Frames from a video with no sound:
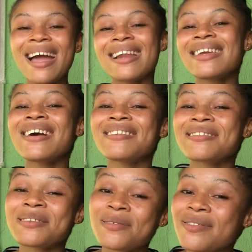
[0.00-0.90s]
Click on the
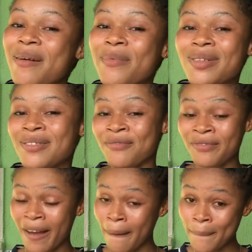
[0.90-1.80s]
subscribe button,
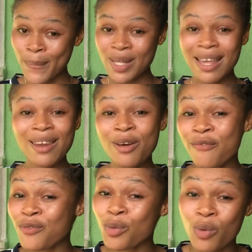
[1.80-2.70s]
fam. I
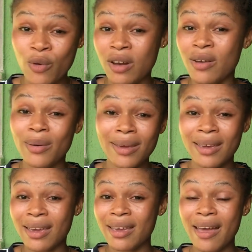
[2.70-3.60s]
love you all,
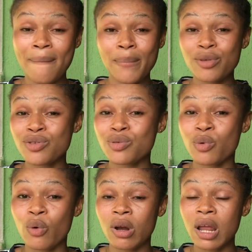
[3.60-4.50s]
okay? I miss you
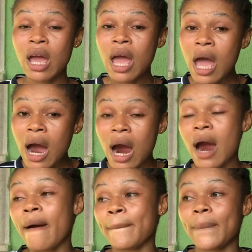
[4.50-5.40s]
all.
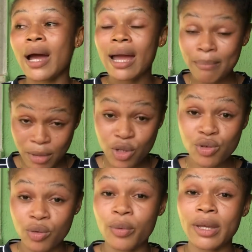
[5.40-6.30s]
I miss
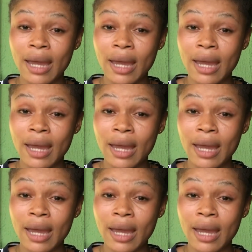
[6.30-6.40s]
you all.